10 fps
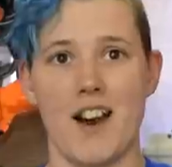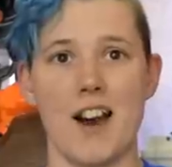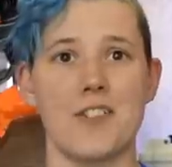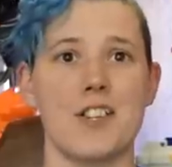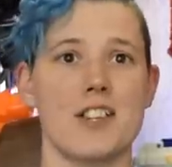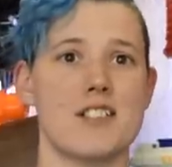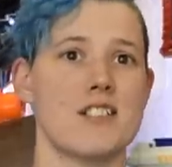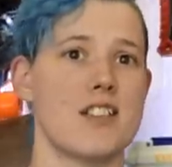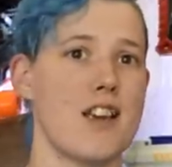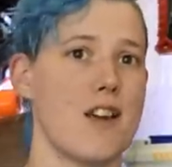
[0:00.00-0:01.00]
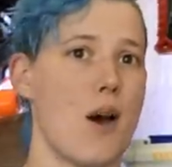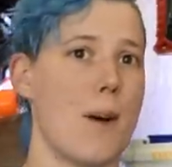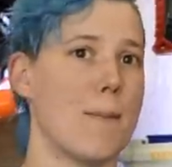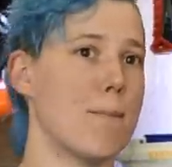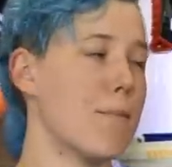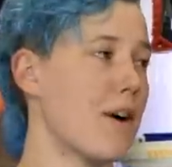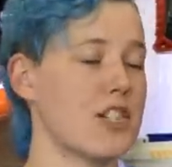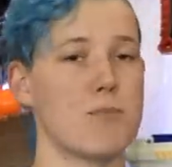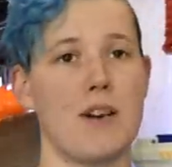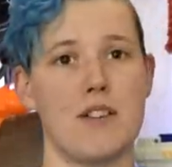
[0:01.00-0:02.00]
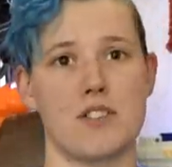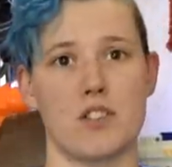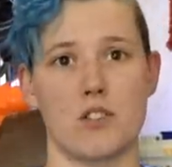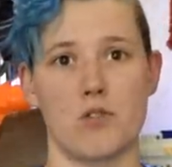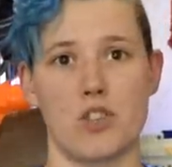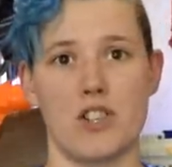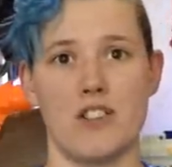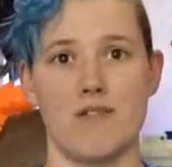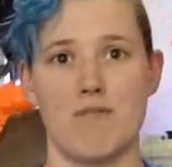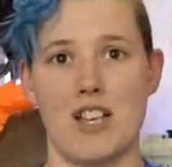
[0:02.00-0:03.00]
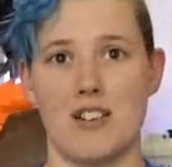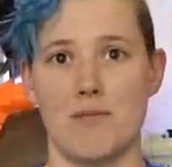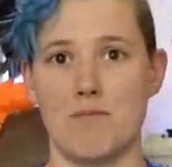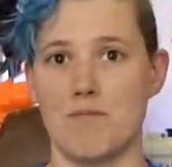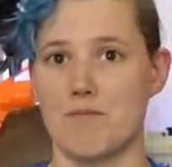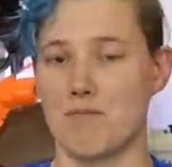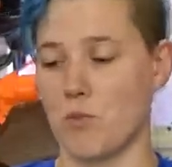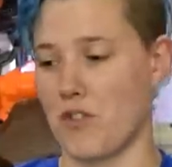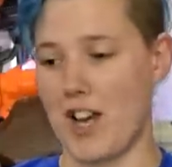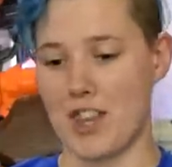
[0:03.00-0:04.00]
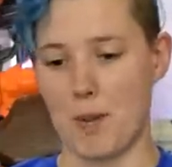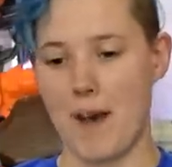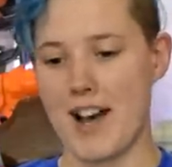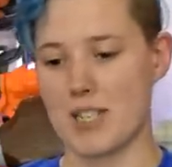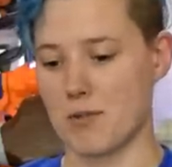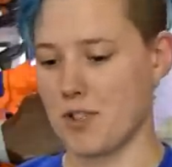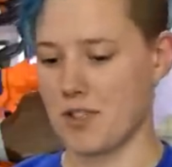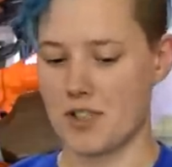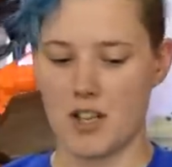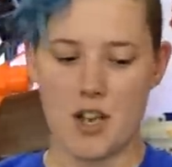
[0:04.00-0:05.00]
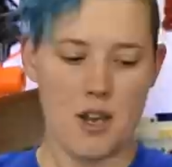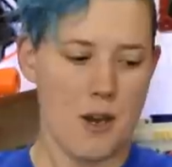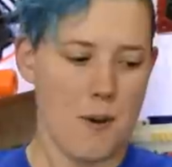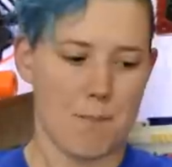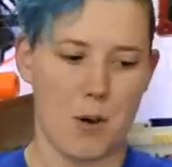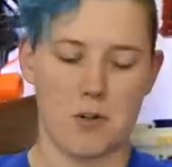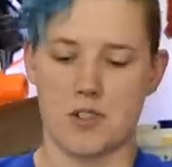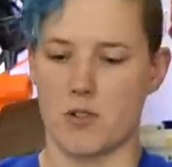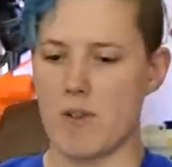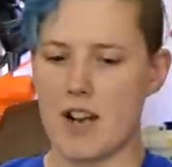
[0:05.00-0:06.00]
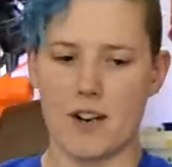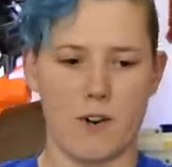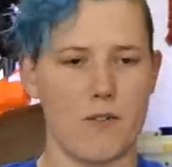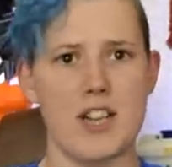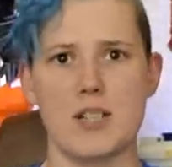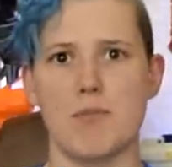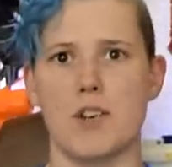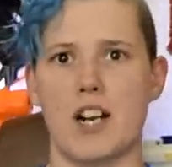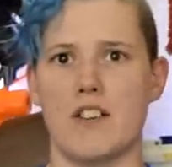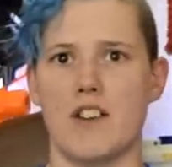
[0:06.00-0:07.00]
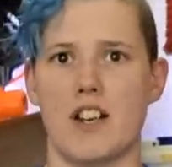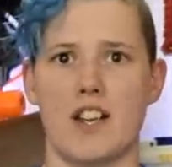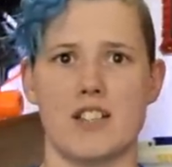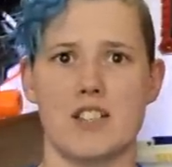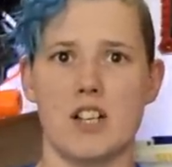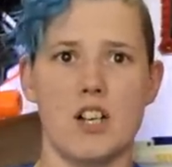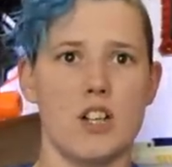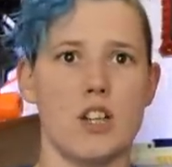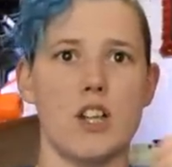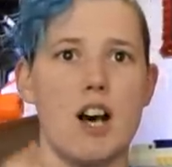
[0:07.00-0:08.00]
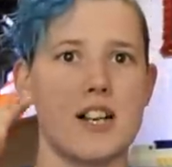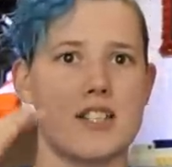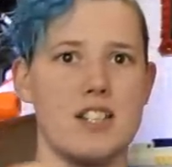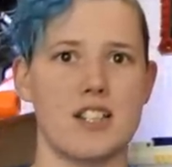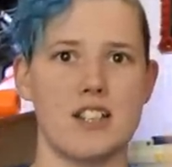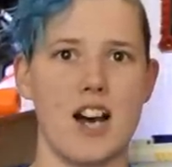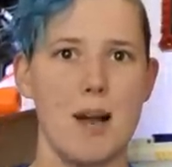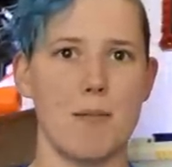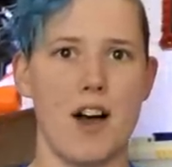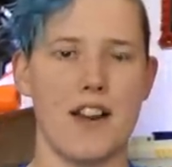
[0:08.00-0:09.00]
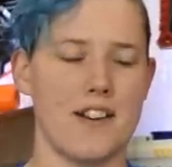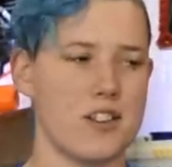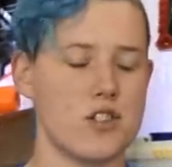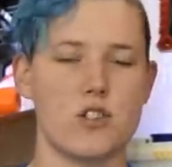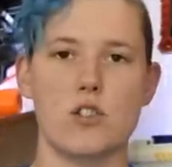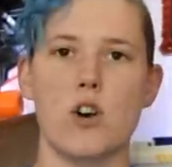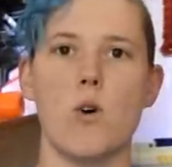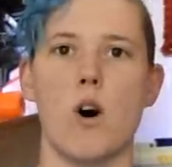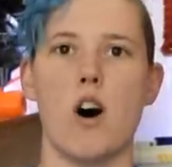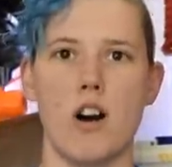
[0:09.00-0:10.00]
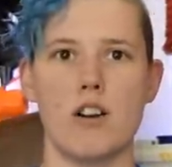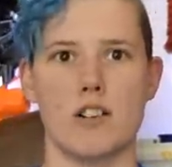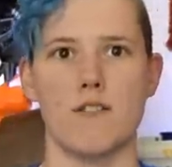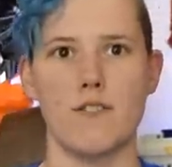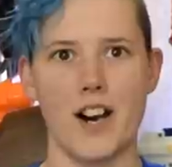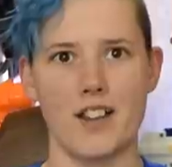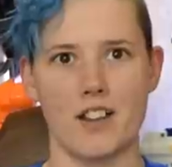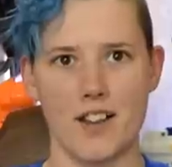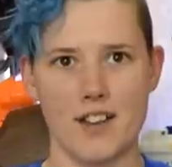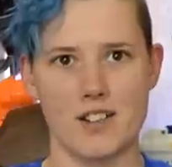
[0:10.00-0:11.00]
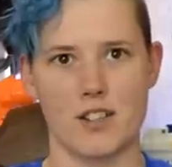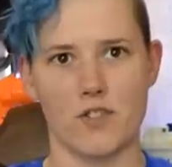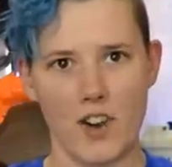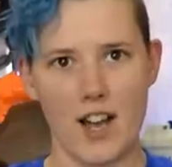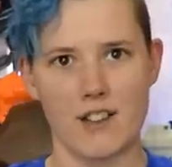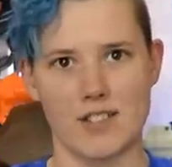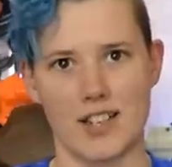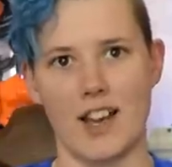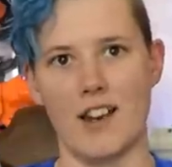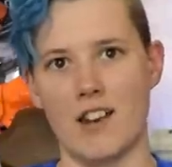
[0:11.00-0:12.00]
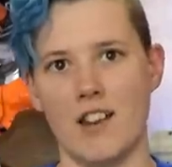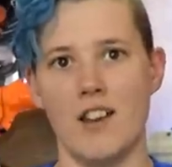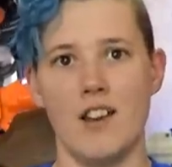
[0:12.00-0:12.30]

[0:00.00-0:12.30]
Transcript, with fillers: I think this is a much better solution than we've had in the past where you just post to Reddit or Facebook and then it gets lost in the timeline and it's so hard to find the links to the files again.